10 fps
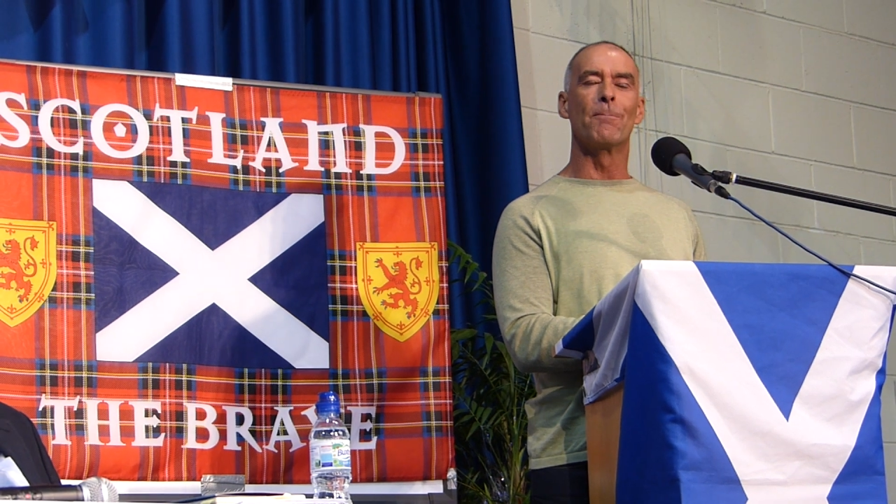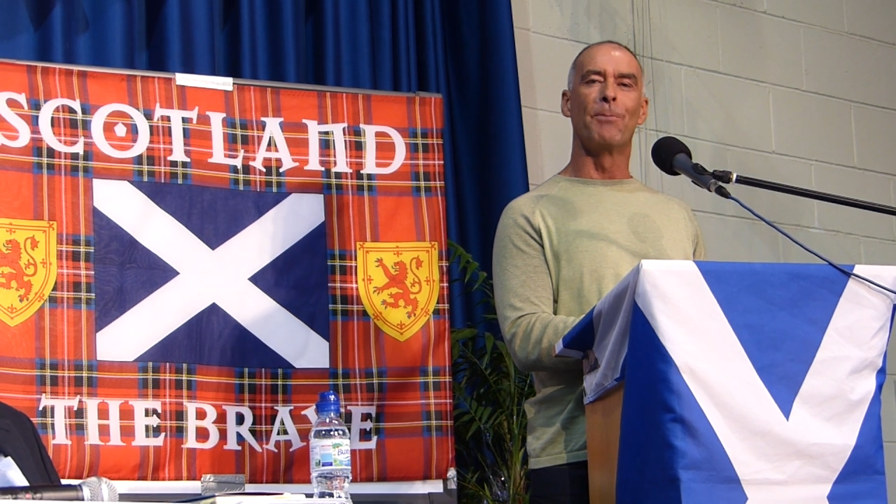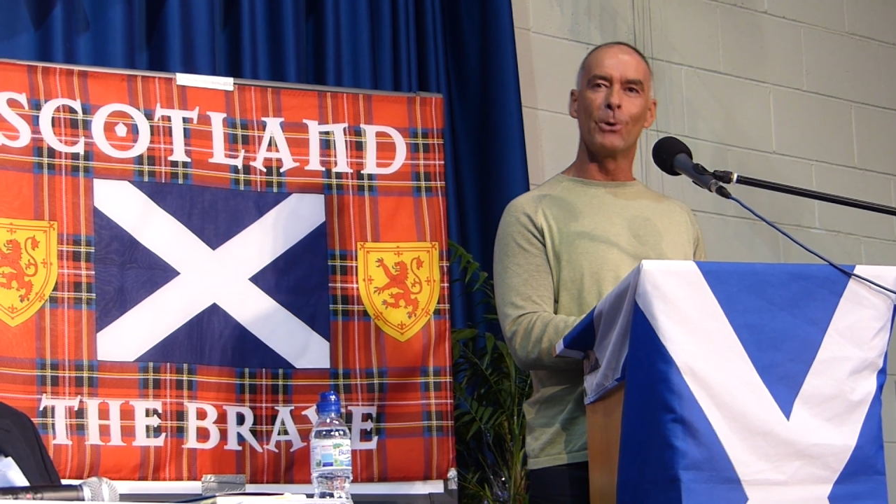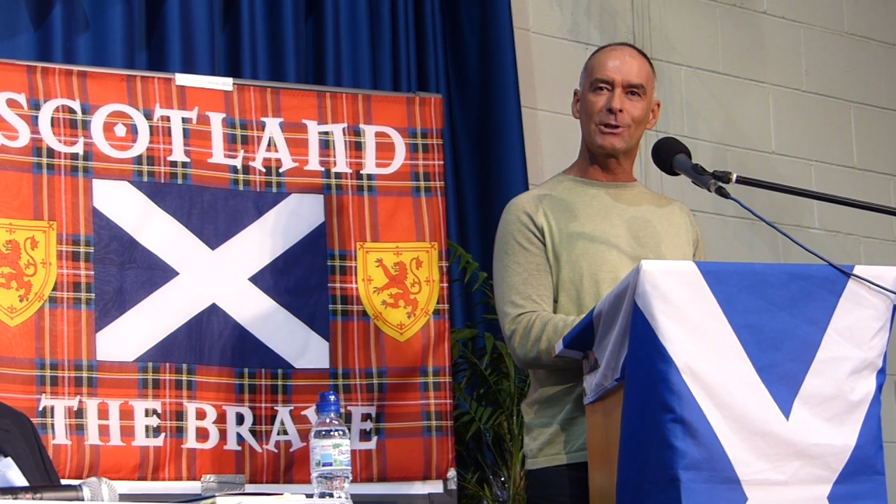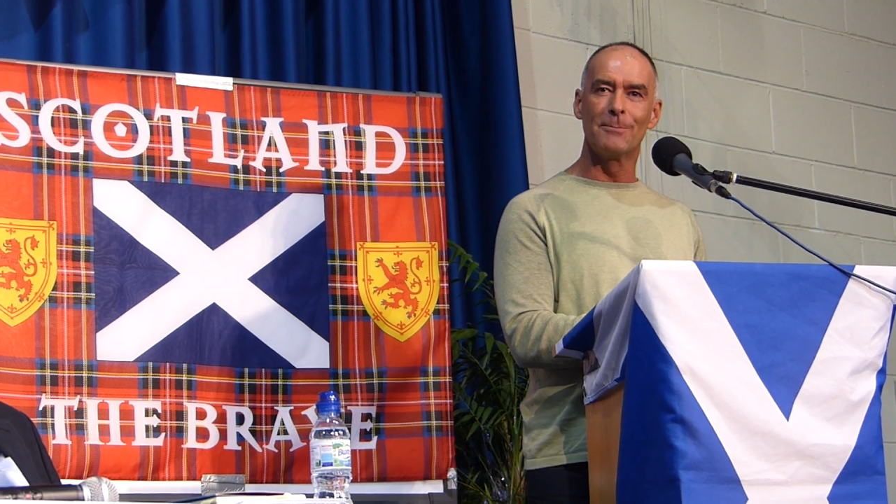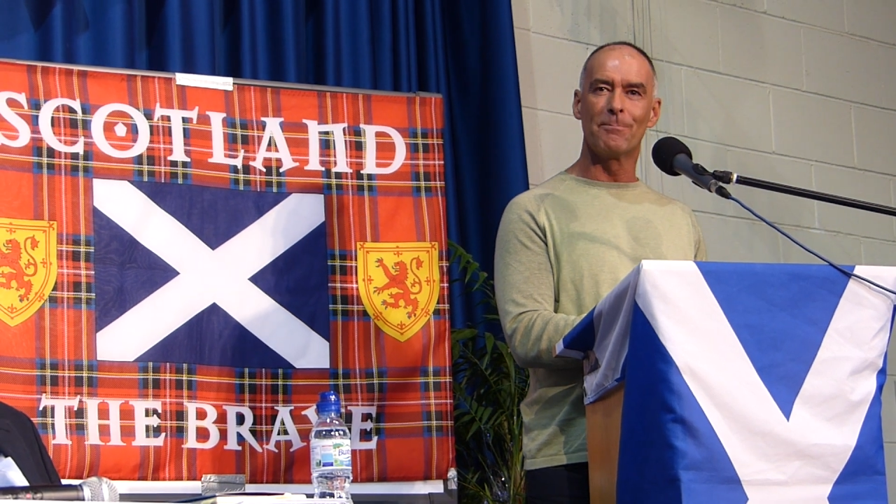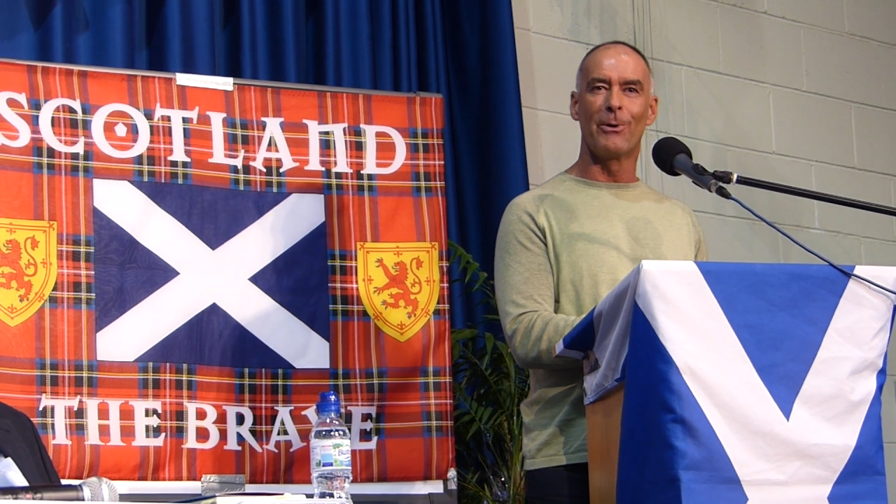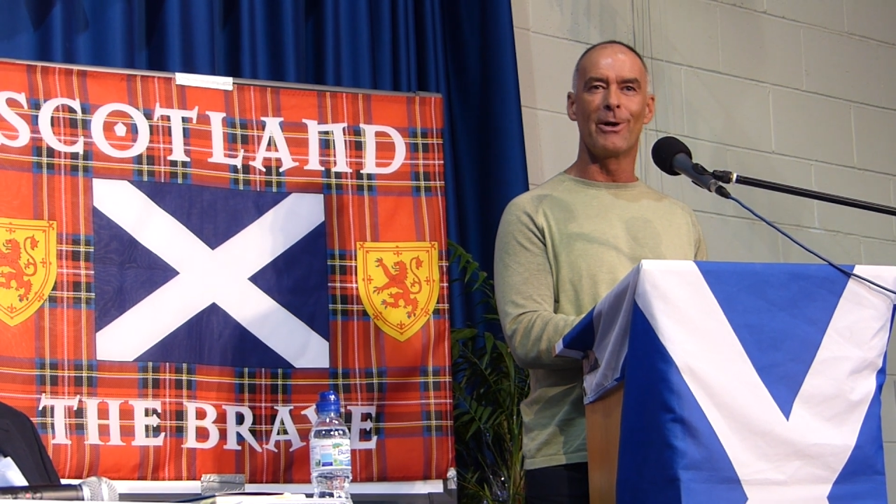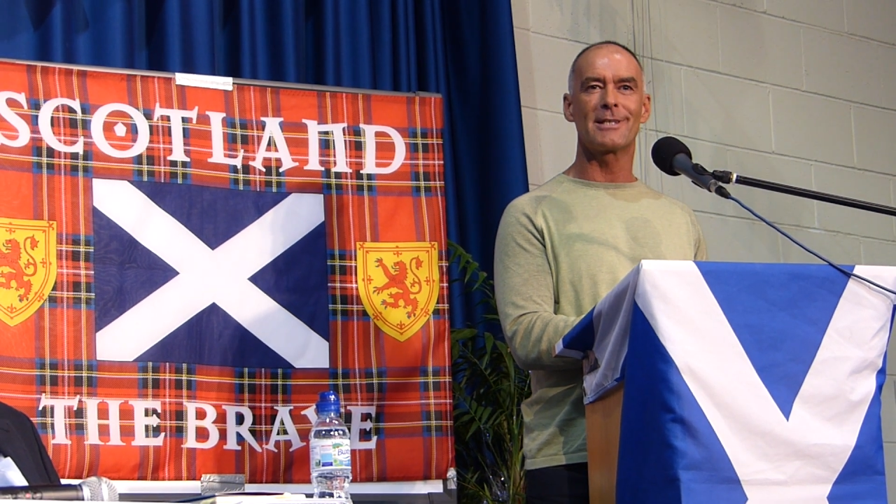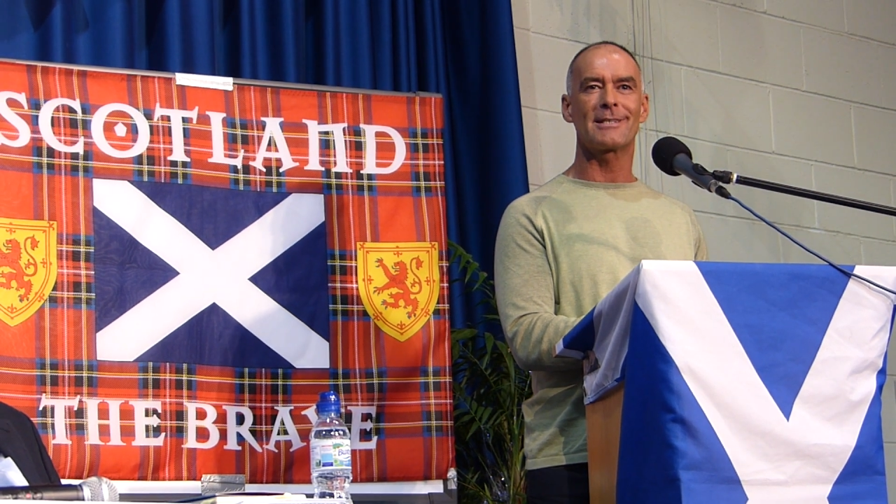important
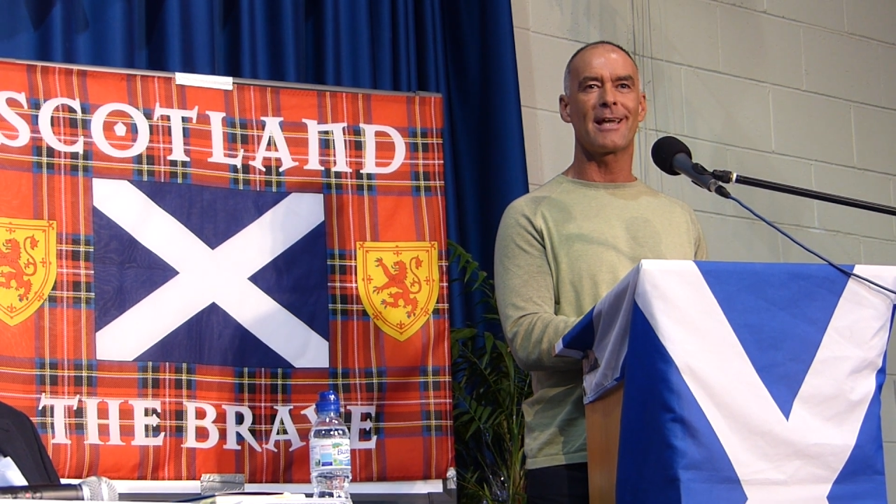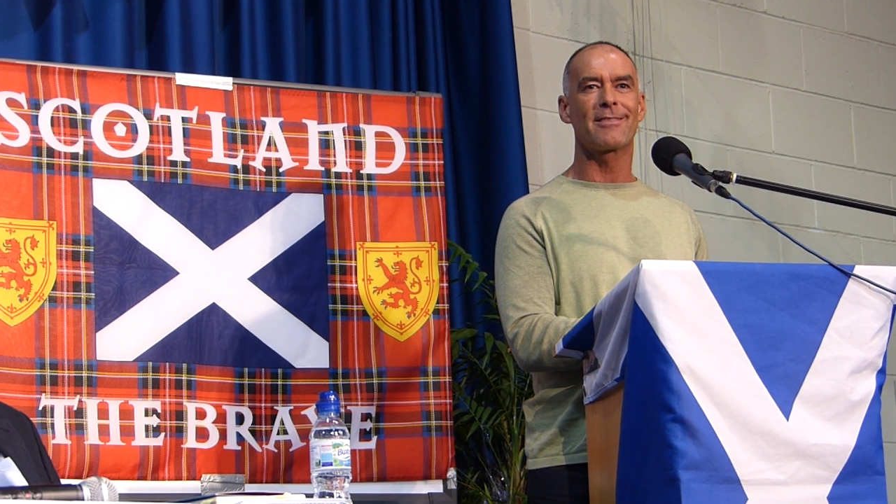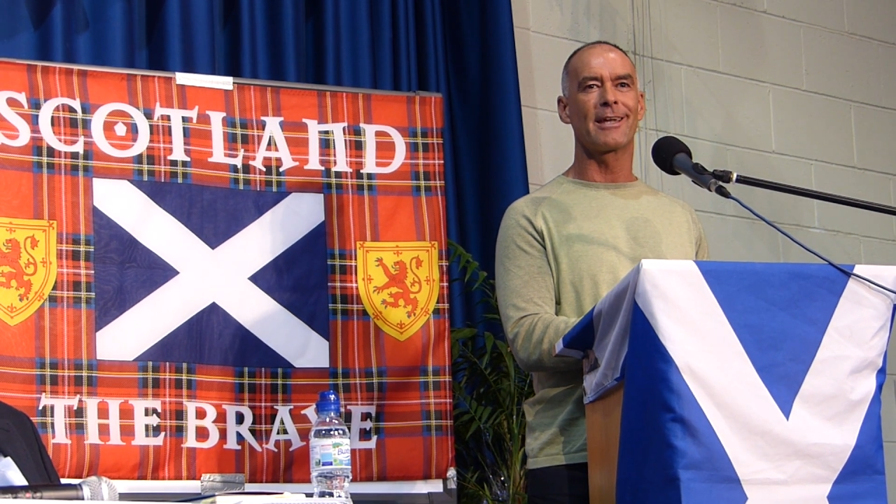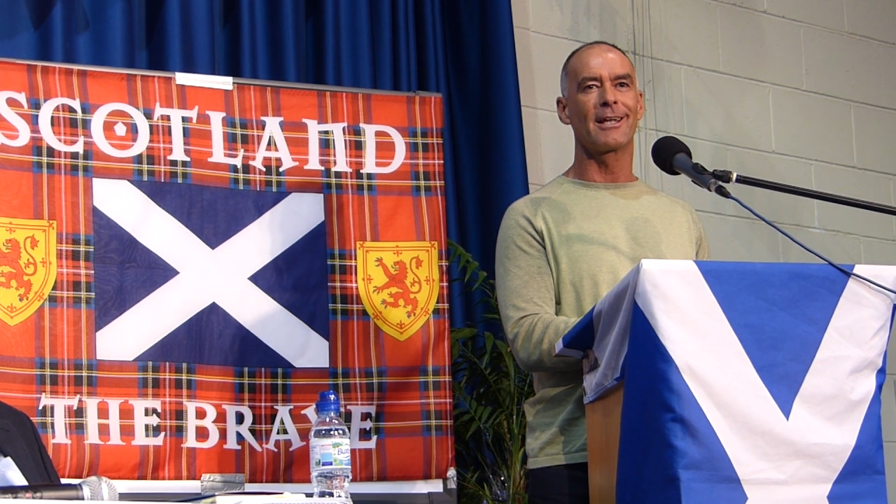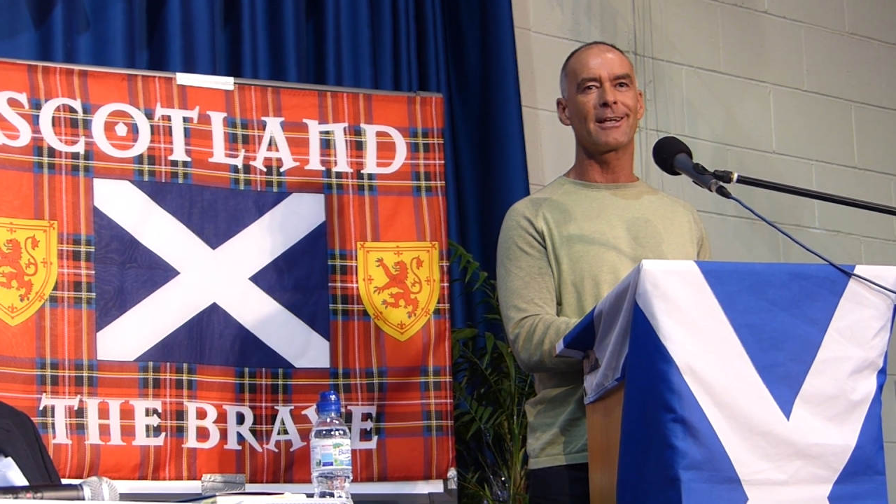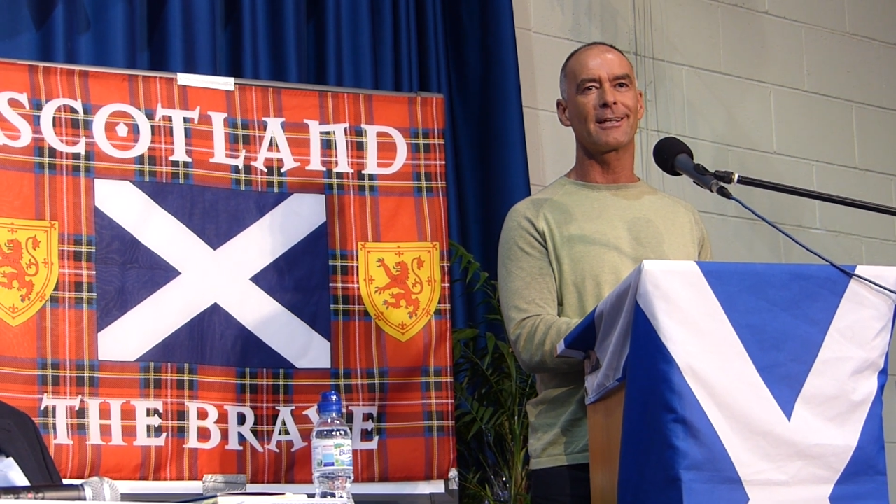points that I think